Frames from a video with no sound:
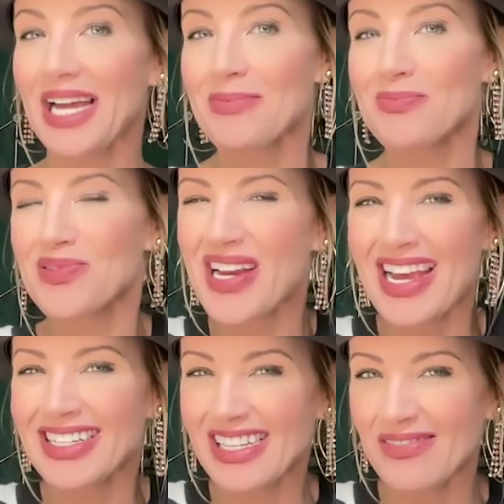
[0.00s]
I'm
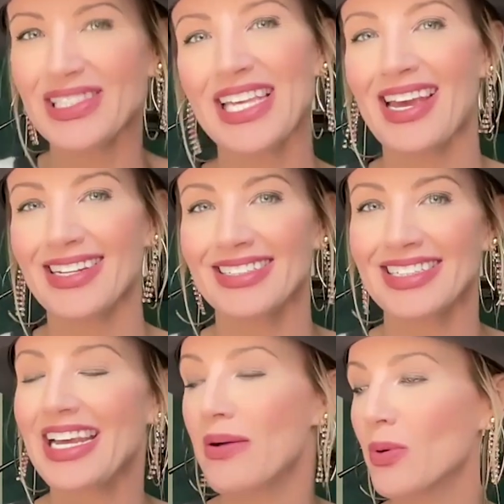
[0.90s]
Brianne Davis-Gantt.
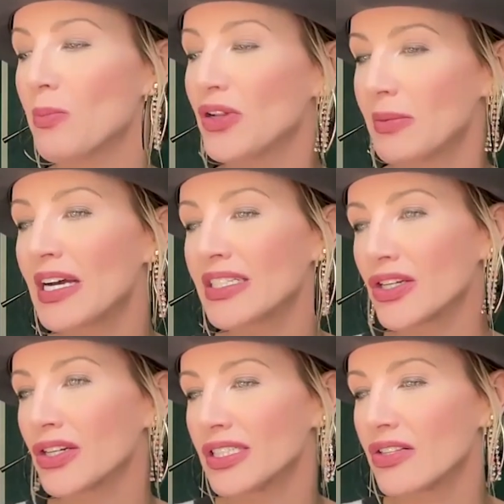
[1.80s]
Today, we're pulling back the
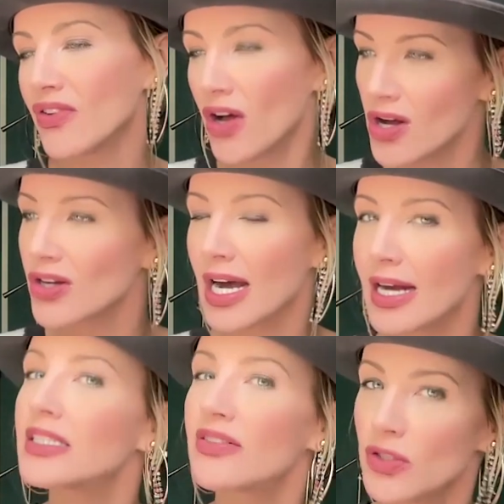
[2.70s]
curtains of all
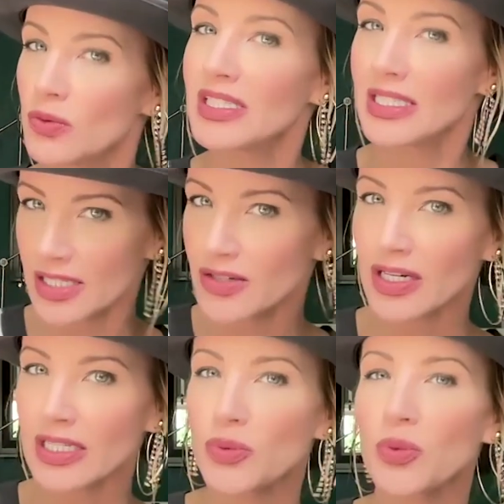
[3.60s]
kinds of human
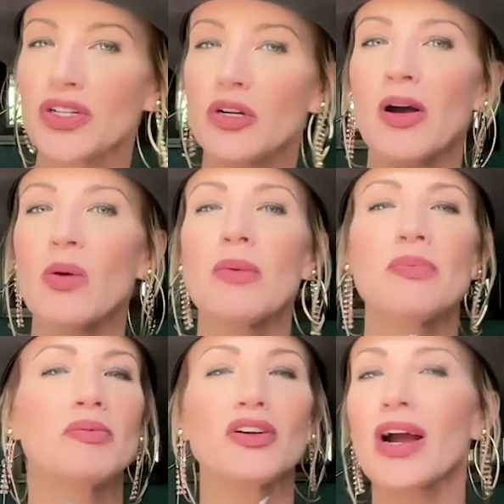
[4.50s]
secrets. We'll hear about what
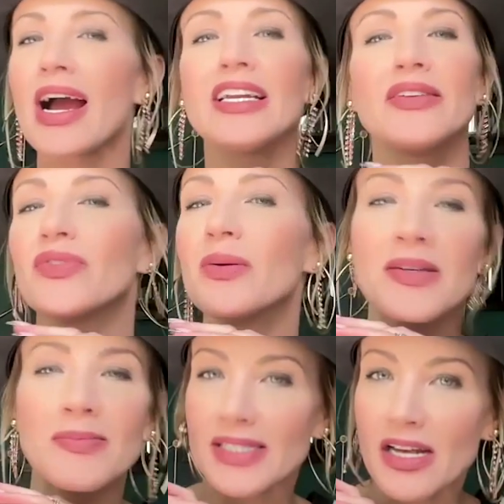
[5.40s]
people are hiding from
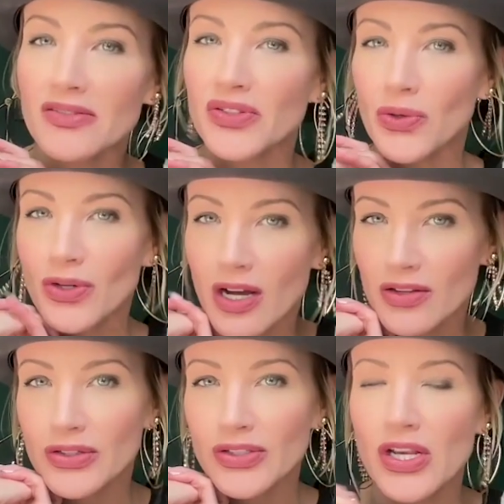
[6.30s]
themselves or
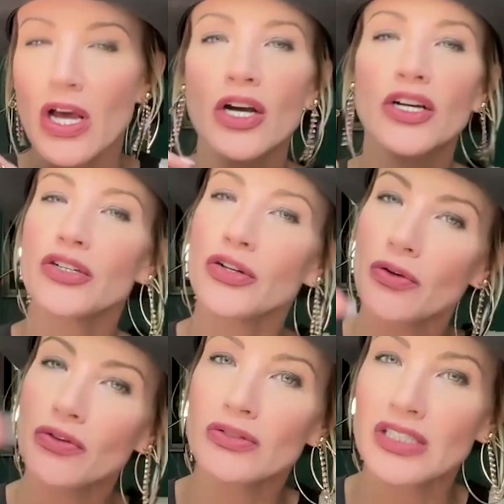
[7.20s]
others. You
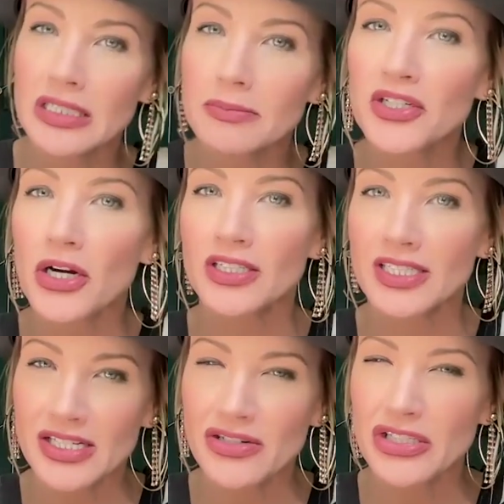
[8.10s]
know those deep, dark
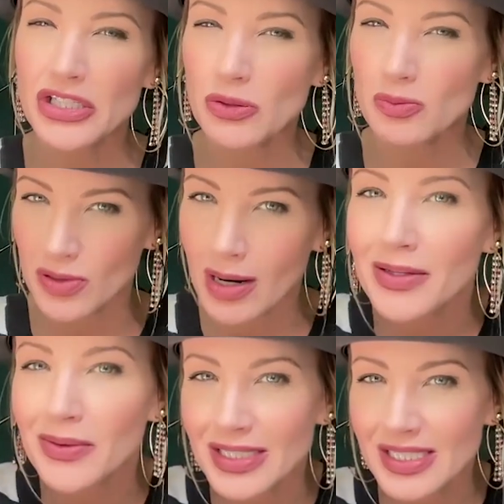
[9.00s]
secrets you
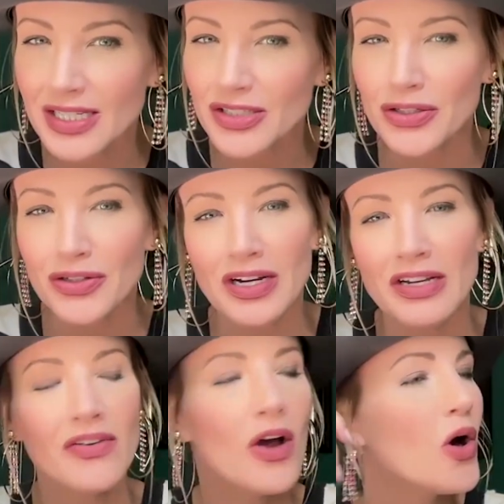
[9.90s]
probably want to take to your
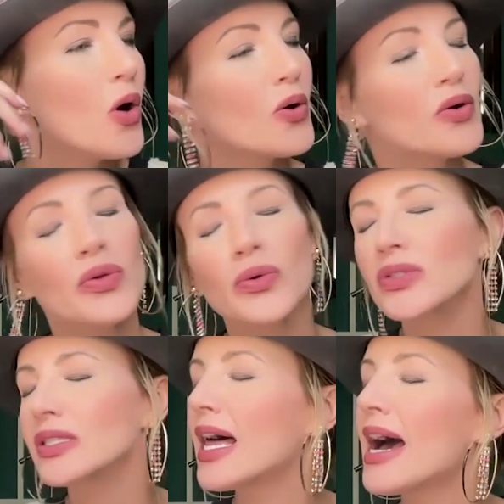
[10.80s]
grave? Or
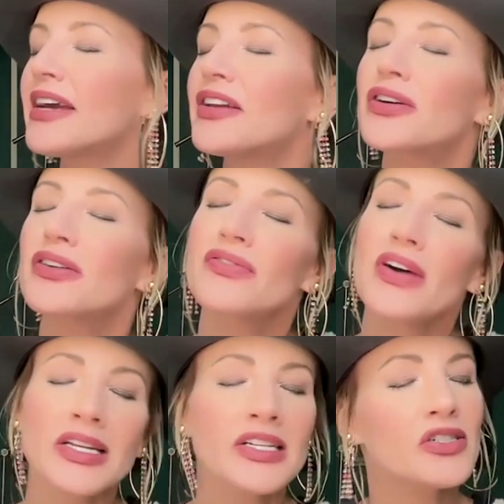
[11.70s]
those light or
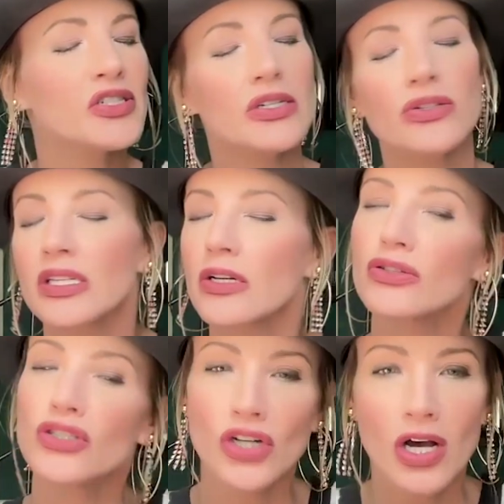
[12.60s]
funny or secrets that
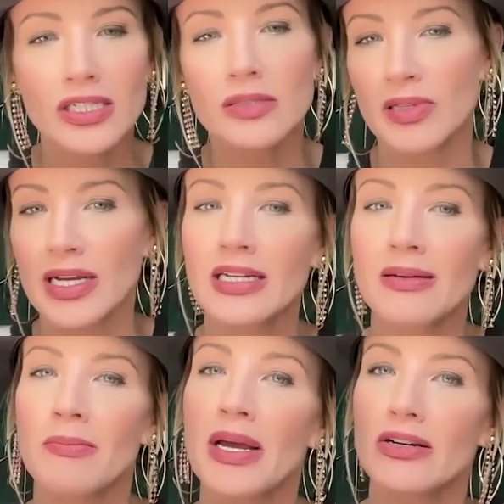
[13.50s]
are just plain
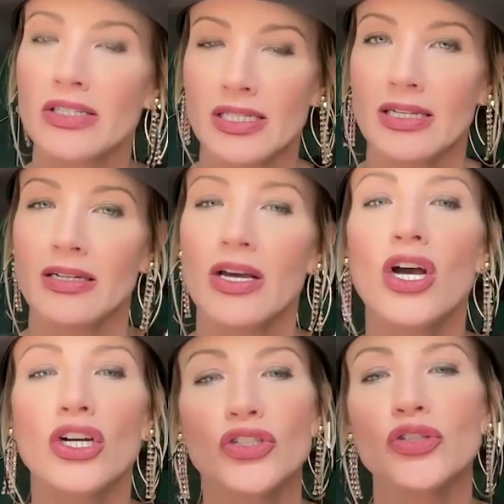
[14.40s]
embarrassing?
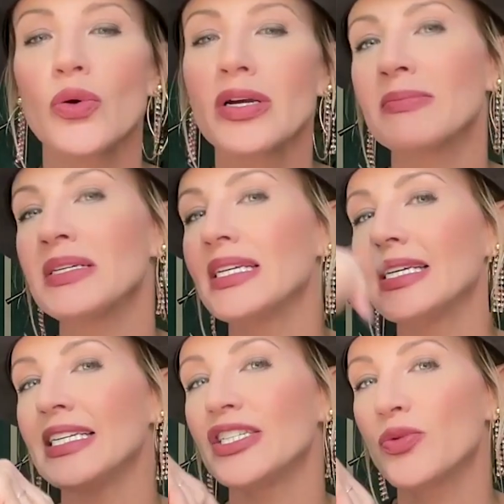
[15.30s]
Join me
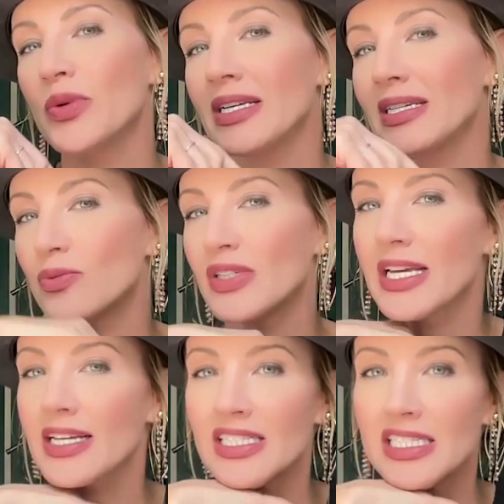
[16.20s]
each week as we
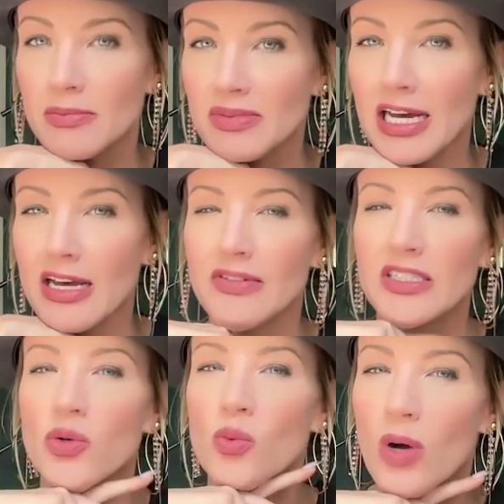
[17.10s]
take a deep dive
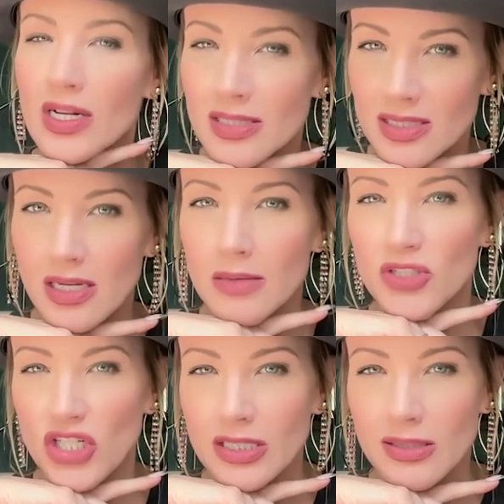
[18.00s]
into one
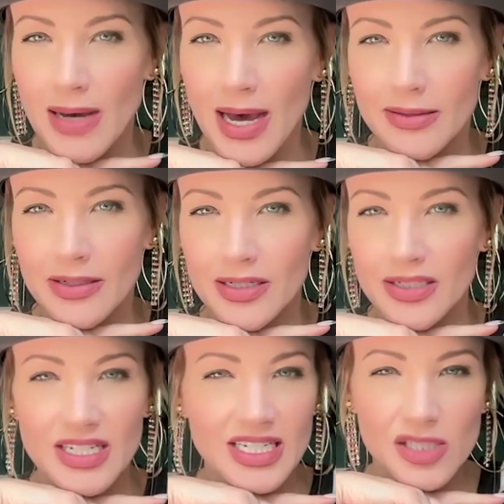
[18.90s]
subject matter,
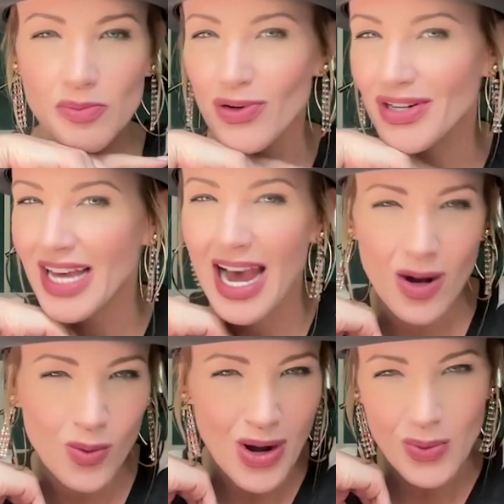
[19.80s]
exploring the
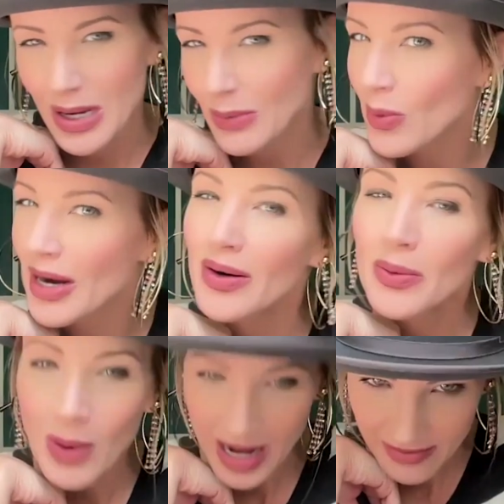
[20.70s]
how, what, when, where,
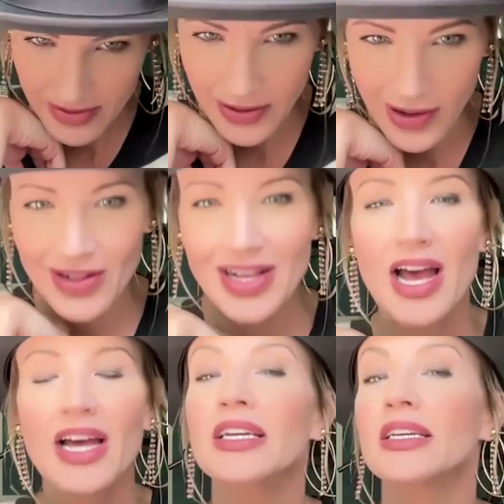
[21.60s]
and why of it all.
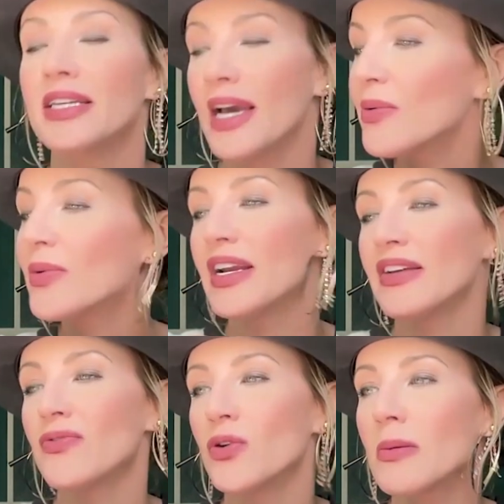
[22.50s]
Get
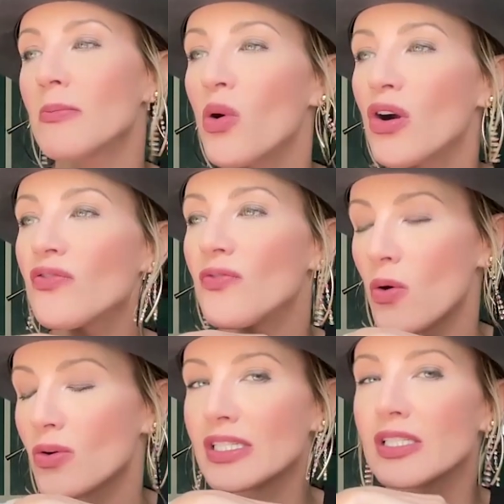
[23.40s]
ready for a more
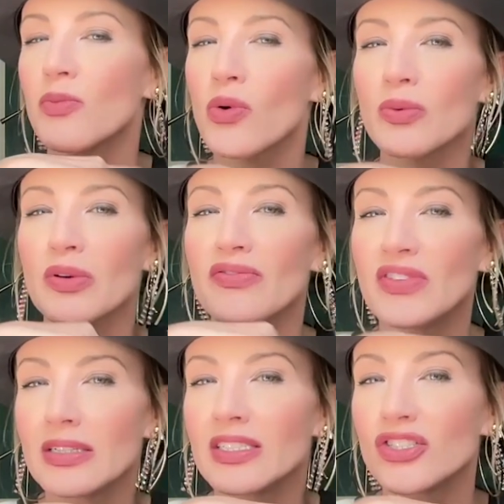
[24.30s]
focused, more
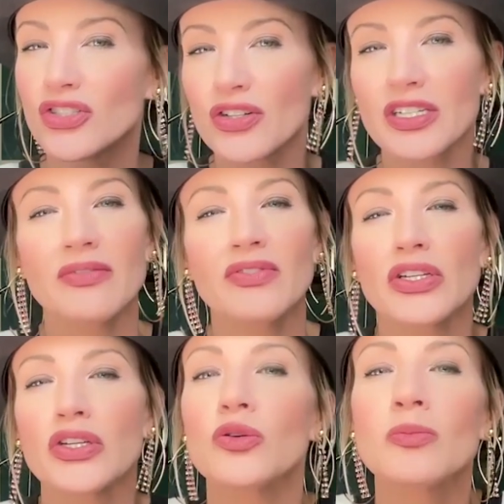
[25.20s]
revealing journey of the
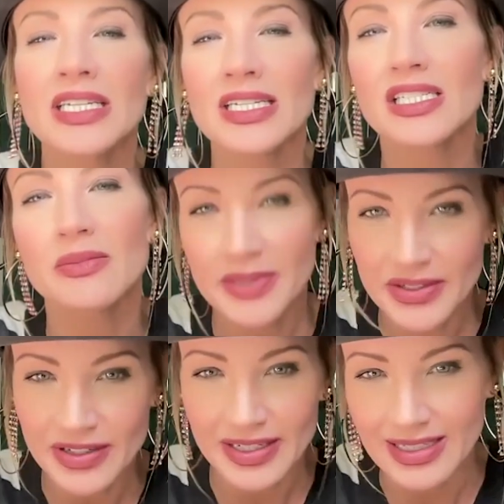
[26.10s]
human
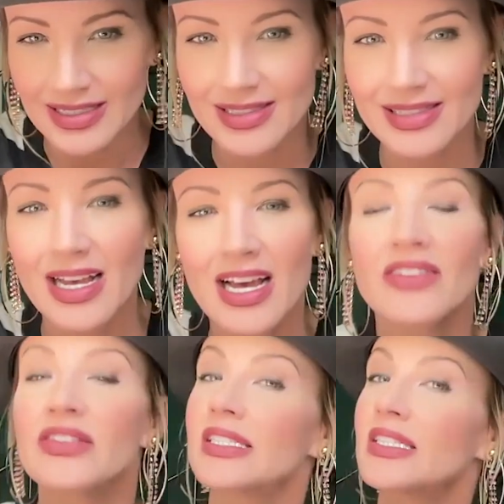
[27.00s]
experience.
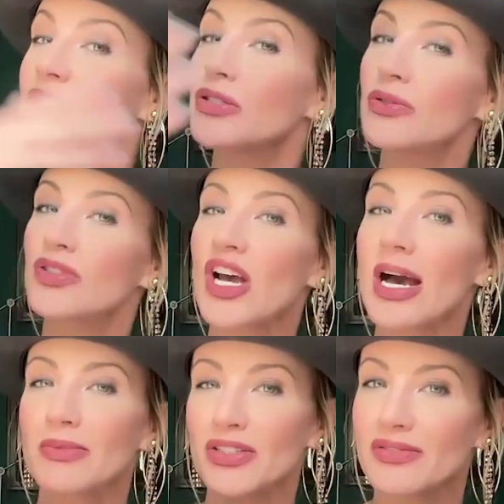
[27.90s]
This is a new
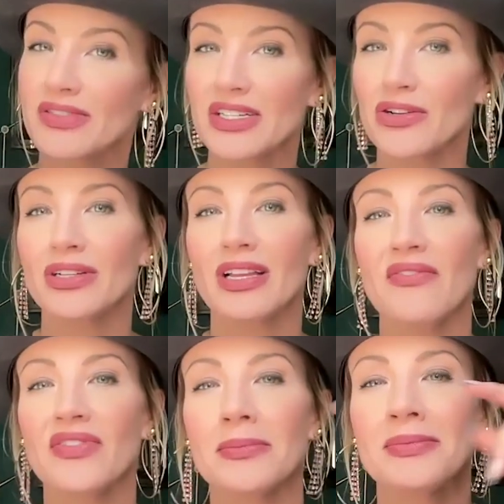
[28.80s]
chapter of Secret
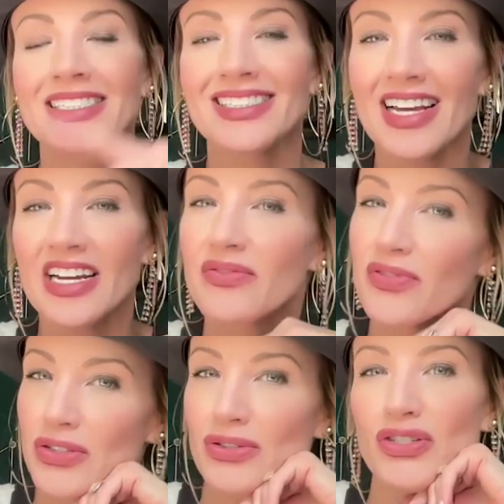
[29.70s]
Life, and I'm excited
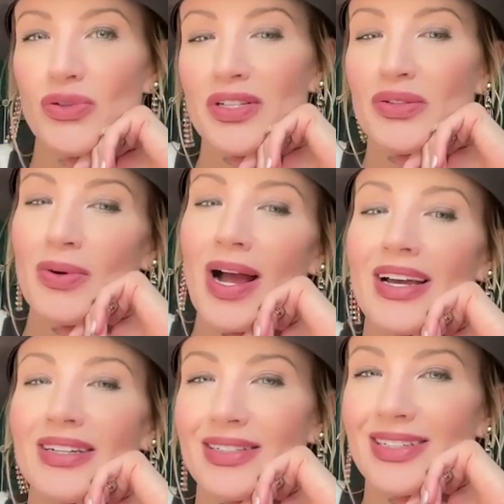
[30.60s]
for you to join the
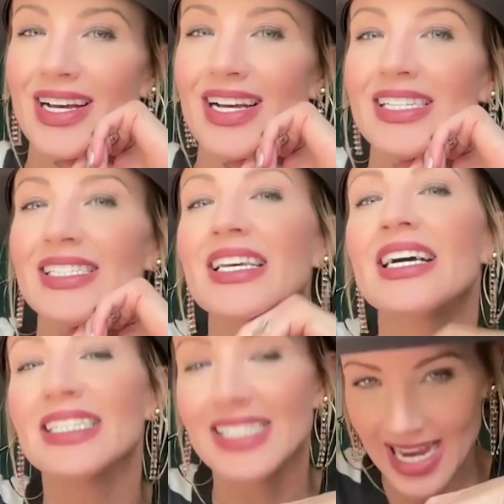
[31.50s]
ride.
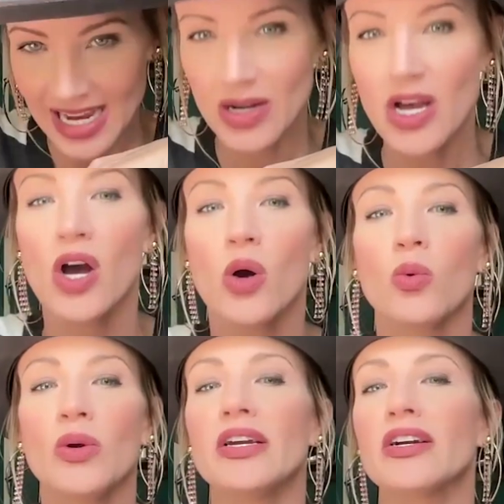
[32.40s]
Today,
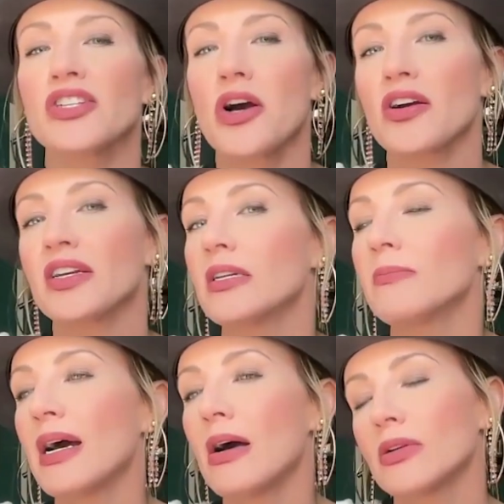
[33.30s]
we are talking
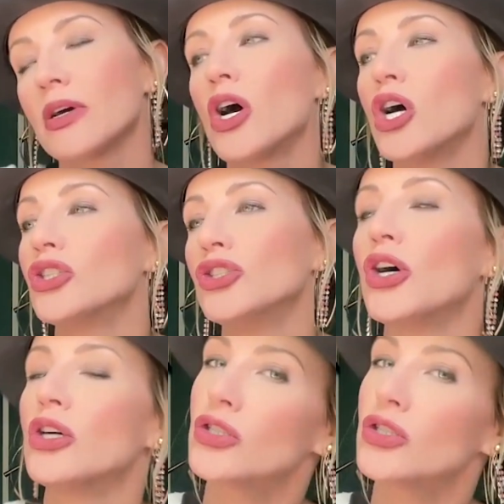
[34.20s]
about dun